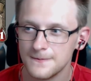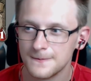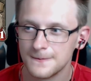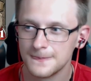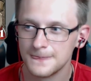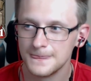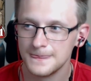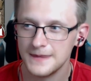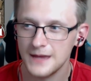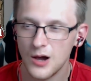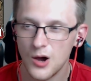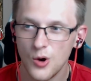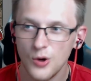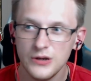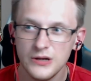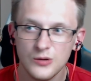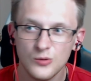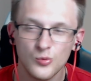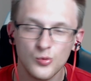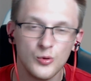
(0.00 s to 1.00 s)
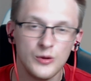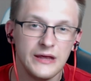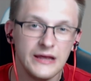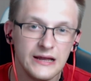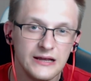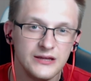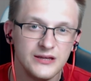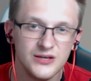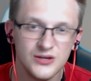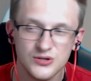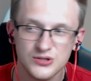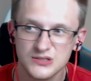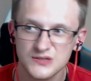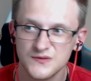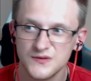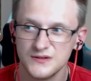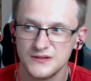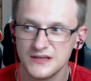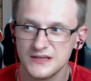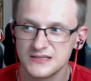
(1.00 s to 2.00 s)
The only real use
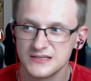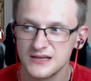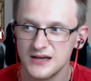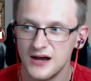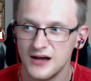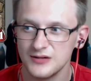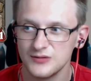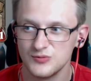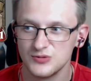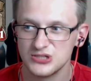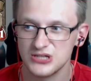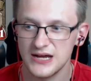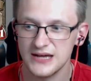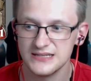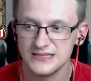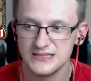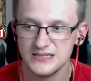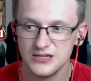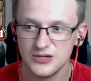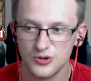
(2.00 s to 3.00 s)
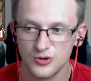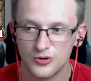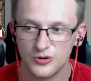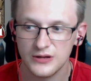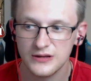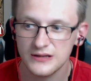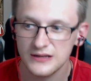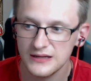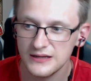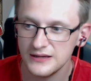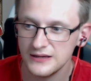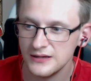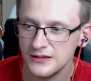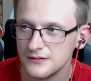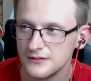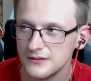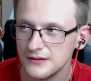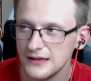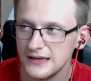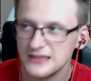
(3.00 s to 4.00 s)
for this card, which I see currently,
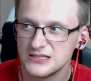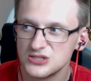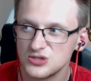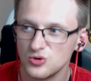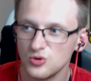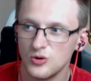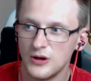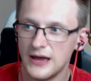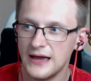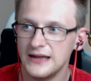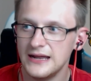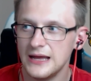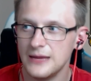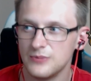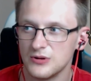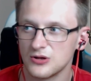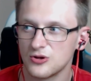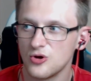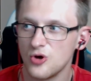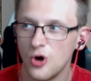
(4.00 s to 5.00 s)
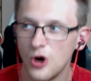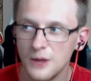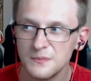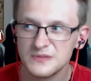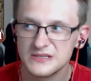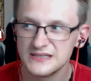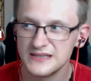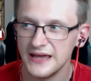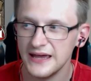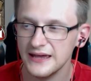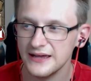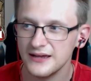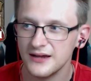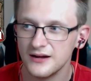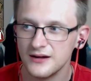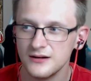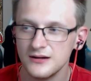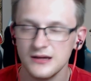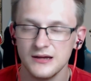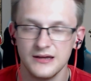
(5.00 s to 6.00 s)
is to enable Corpse
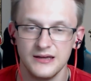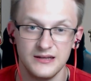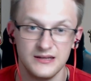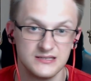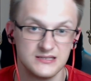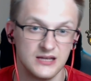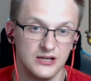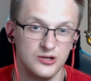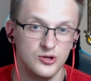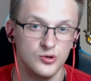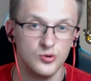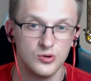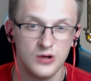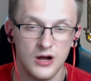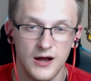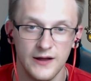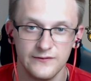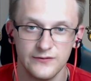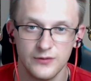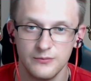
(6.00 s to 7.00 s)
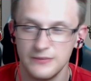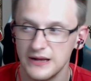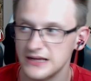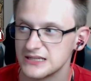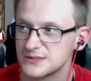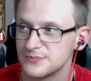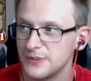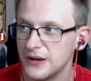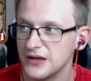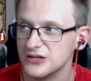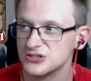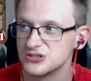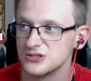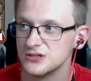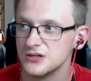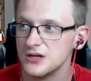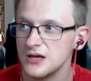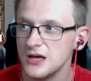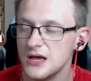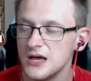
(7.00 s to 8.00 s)
Taker. It is a new card from the expansion.